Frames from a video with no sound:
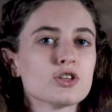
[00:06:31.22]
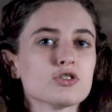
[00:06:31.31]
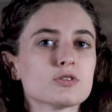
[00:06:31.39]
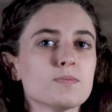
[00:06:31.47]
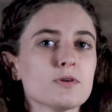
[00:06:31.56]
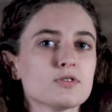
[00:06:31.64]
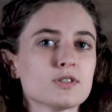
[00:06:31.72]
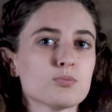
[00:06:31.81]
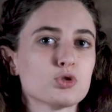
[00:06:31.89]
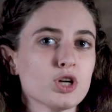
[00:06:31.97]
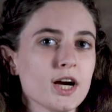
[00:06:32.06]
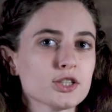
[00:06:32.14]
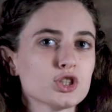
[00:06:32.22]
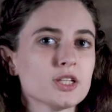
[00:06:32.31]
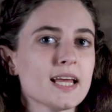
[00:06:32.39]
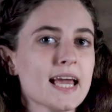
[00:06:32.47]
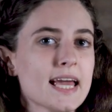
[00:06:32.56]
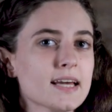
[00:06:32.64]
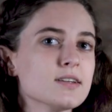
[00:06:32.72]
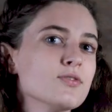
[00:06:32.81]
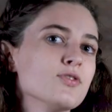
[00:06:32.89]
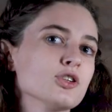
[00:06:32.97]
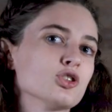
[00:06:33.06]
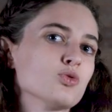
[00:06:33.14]
There is both subtraction and
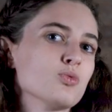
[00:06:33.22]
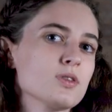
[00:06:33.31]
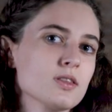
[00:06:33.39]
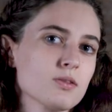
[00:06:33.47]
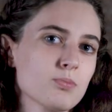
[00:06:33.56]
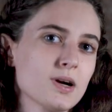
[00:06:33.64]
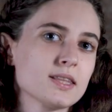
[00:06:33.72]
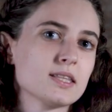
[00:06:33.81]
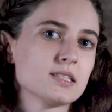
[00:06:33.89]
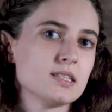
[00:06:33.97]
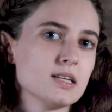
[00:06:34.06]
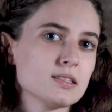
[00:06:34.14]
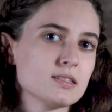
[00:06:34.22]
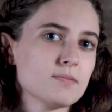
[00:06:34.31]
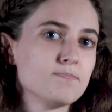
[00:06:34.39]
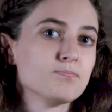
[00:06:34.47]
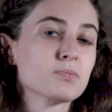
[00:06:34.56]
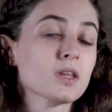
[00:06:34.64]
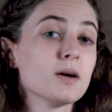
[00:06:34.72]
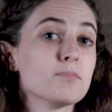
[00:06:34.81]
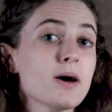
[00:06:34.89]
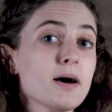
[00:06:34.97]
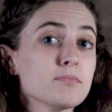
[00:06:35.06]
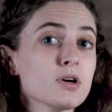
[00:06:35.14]
division within the parentheses, and
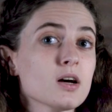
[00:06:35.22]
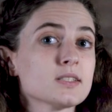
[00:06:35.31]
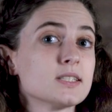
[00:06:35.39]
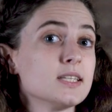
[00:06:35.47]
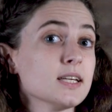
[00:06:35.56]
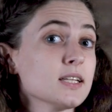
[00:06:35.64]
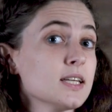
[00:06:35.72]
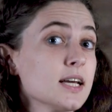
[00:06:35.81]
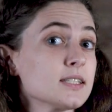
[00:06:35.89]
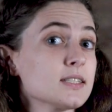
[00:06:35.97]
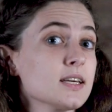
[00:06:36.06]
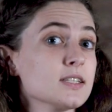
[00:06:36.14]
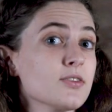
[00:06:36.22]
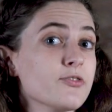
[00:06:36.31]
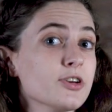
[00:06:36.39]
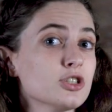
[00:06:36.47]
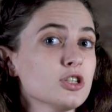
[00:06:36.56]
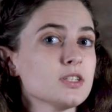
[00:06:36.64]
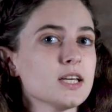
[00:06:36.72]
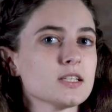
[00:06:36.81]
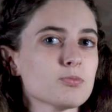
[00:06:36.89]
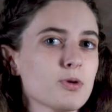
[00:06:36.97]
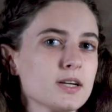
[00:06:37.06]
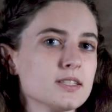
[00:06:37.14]
PEMDAS dictates that division
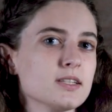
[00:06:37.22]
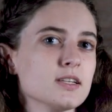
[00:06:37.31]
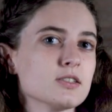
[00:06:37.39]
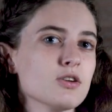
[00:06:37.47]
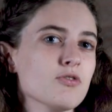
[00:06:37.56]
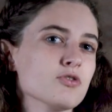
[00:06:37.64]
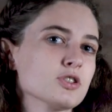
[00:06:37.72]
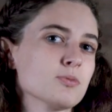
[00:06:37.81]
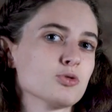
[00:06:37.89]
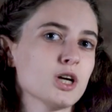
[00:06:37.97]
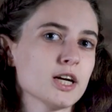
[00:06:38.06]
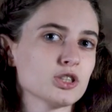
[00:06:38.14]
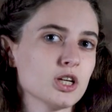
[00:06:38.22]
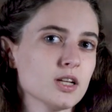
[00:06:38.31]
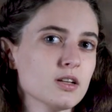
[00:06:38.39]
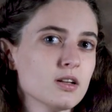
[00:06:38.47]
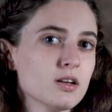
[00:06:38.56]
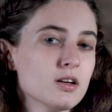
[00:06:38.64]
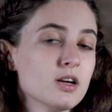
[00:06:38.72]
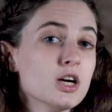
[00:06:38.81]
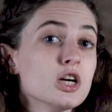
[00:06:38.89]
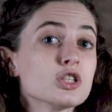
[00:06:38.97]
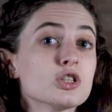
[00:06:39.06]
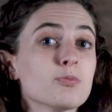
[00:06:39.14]
takes precedence over subtraction.
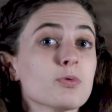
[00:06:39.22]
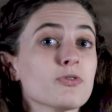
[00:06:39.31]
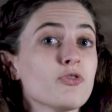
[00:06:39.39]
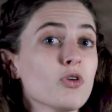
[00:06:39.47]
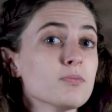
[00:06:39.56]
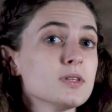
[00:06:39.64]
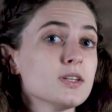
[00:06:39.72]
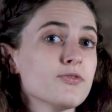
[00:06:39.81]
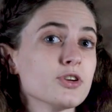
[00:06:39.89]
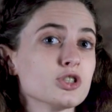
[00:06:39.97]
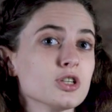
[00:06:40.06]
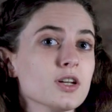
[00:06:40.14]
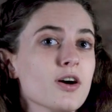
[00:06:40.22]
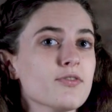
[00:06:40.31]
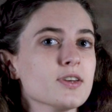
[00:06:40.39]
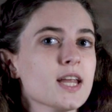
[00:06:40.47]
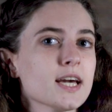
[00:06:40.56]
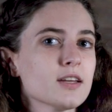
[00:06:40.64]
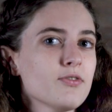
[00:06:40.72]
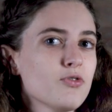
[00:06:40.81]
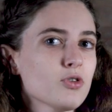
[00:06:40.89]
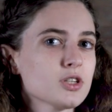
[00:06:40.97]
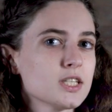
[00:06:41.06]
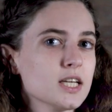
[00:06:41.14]
So perform the division of negative
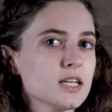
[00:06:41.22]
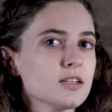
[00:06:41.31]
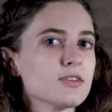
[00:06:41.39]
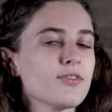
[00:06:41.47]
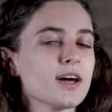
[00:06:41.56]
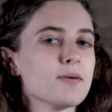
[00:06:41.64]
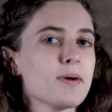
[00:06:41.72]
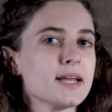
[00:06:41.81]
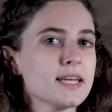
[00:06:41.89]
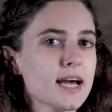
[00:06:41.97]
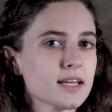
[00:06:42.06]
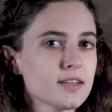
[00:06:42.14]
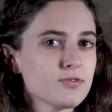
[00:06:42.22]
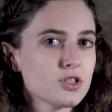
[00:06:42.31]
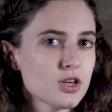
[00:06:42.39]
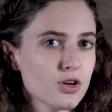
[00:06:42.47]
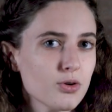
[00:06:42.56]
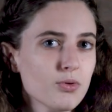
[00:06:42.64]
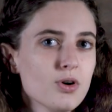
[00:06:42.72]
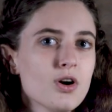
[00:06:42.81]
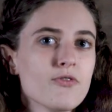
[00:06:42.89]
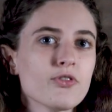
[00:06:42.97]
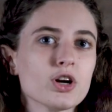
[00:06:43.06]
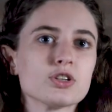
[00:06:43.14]
14 divided by negative 2
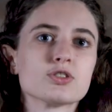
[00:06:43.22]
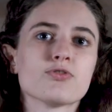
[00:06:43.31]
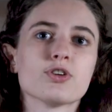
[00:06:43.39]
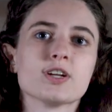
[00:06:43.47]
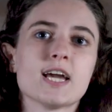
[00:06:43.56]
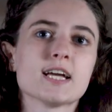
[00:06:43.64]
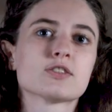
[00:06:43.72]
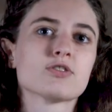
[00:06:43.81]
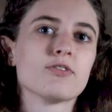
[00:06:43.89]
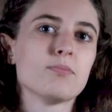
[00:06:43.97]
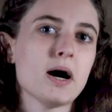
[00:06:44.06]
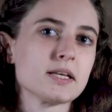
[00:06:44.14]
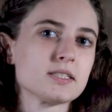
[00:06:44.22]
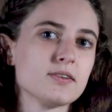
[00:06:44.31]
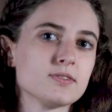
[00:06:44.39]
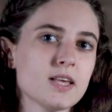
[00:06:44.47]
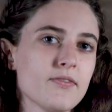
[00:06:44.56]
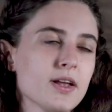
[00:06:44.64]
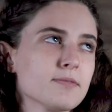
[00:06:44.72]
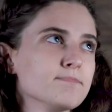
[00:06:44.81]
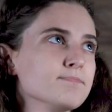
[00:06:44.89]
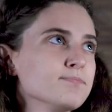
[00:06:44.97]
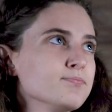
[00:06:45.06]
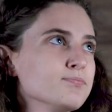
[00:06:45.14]
first for an answer of positive 7.